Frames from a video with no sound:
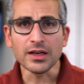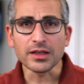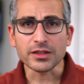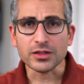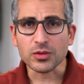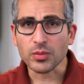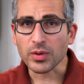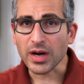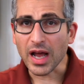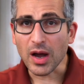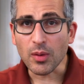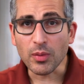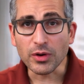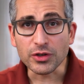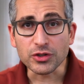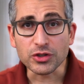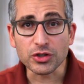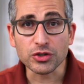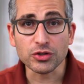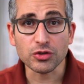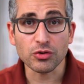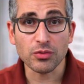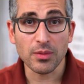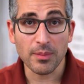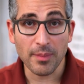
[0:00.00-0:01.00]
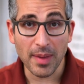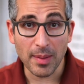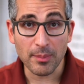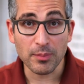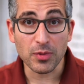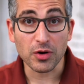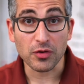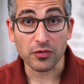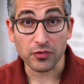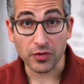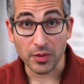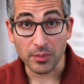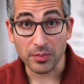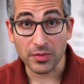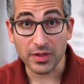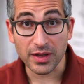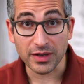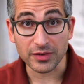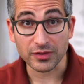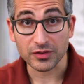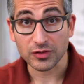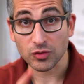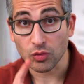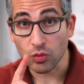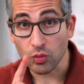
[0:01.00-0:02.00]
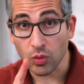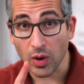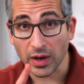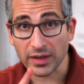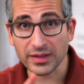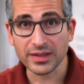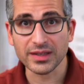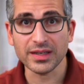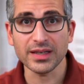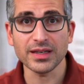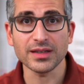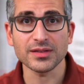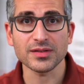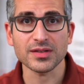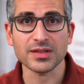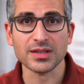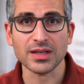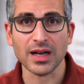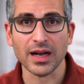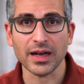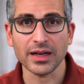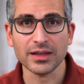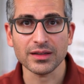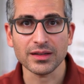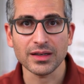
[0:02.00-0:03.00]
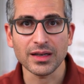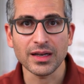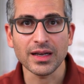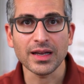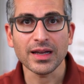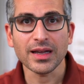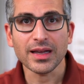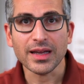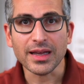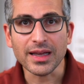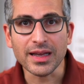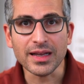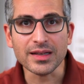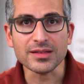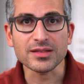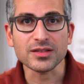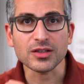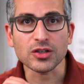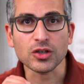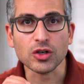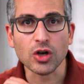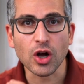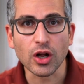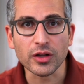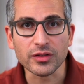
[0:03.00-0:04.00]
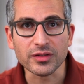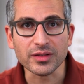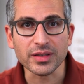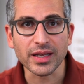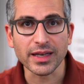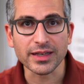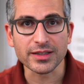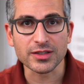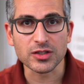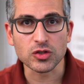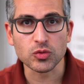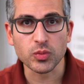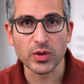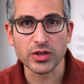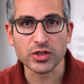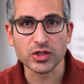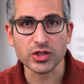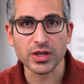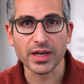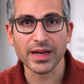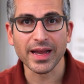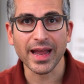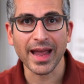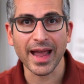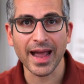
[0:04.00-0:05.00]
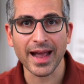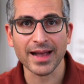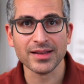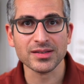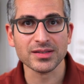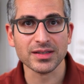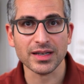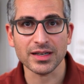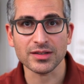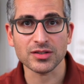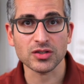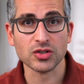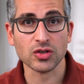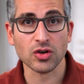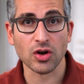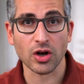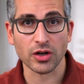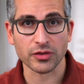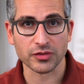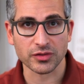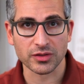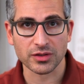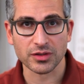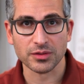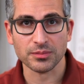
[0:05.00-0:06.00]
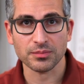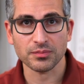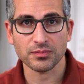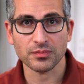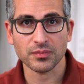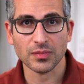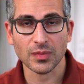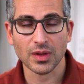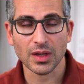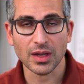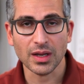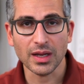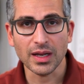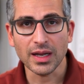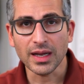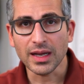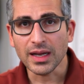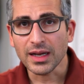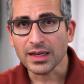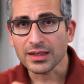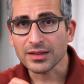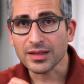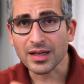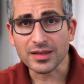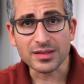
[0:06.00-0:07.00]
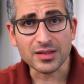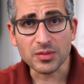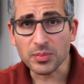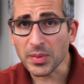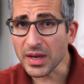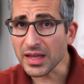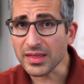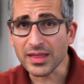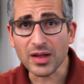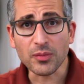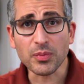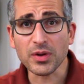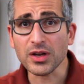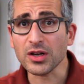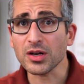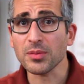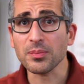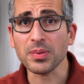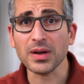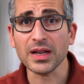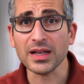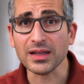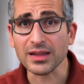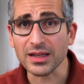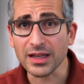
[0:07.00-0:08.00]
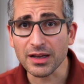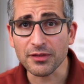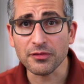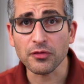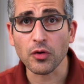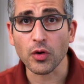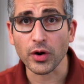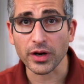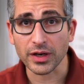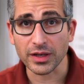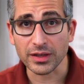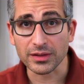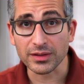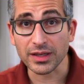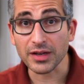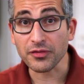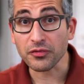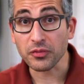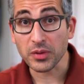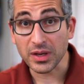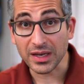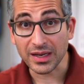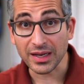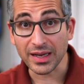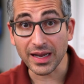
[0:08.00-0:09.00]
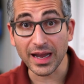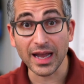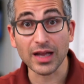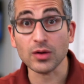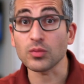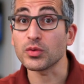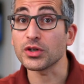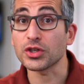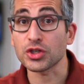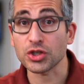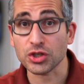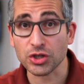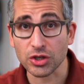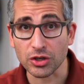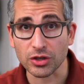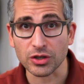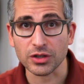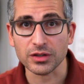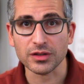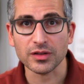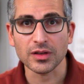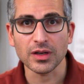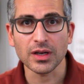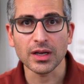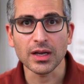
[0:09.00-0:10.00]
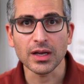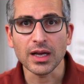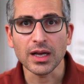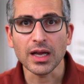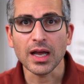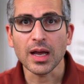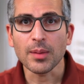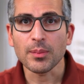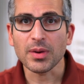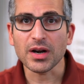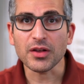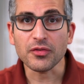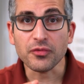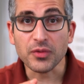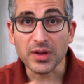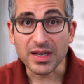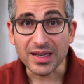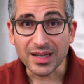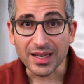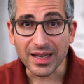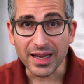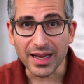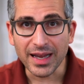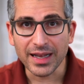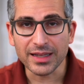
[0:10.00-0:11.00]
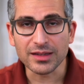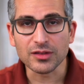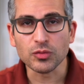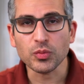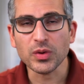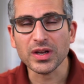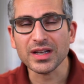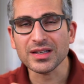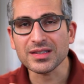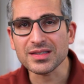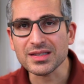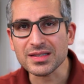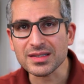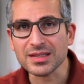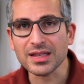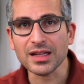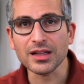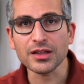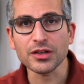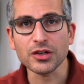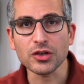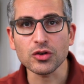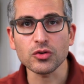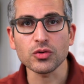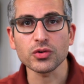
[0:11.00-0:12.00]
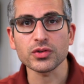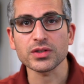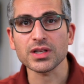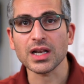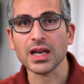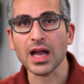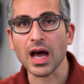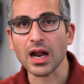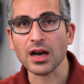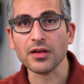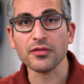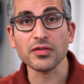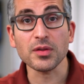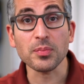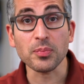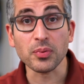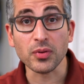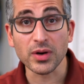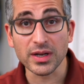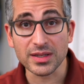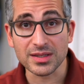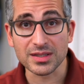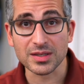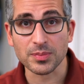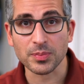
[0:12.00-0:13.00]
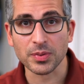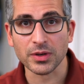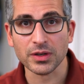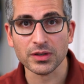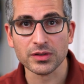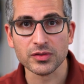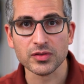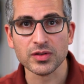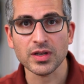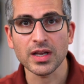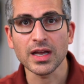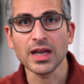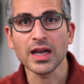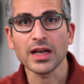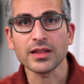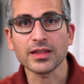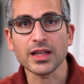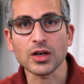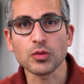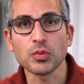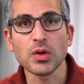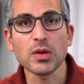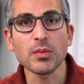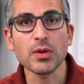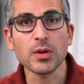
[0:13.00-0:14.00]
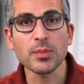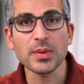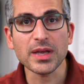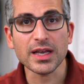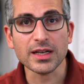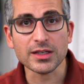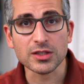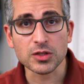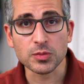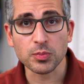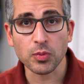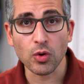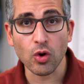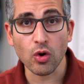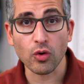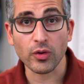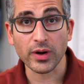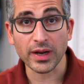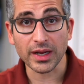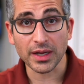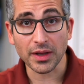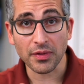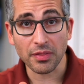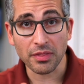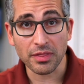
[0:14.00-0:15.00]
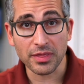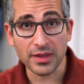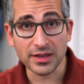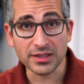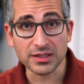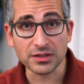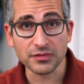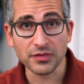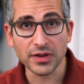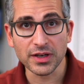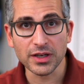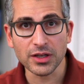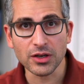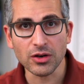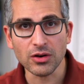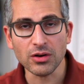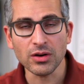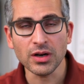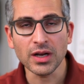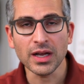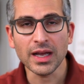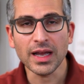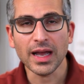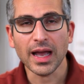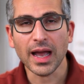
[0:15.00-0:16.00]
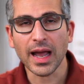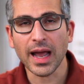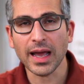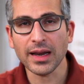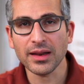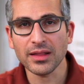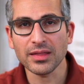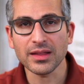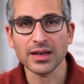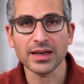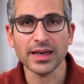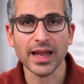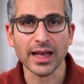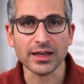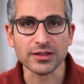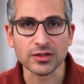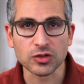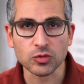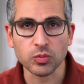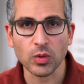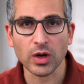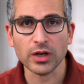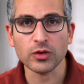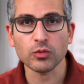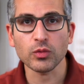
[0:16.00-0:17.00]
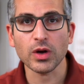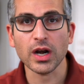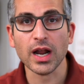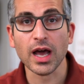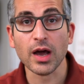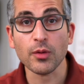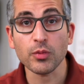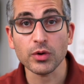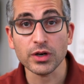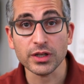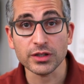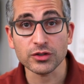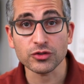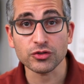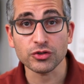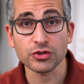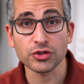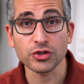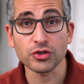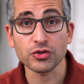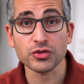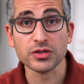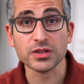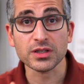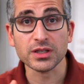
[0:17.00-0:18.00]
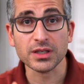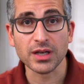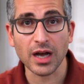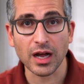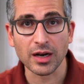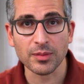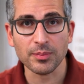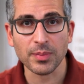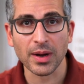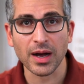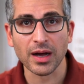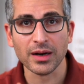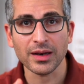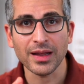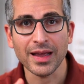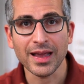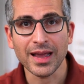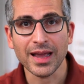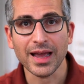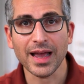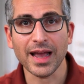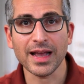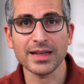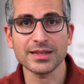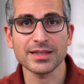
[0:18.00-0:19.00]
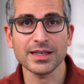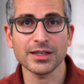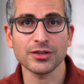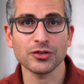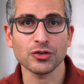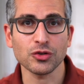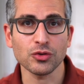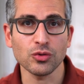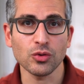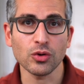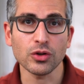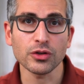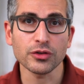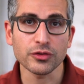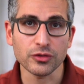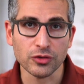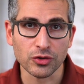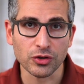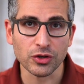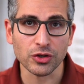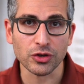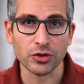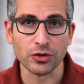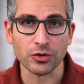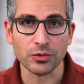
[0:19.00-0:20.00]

So what I want you to remember from this, one key insight, is context switching has its cost. Doesn't mean that we completely avoid it. If we can, we should. But if we can't, we can still use a lot of the principles that we will be exploring in this video and in the next one where I will introduce Kanban as a tool to you.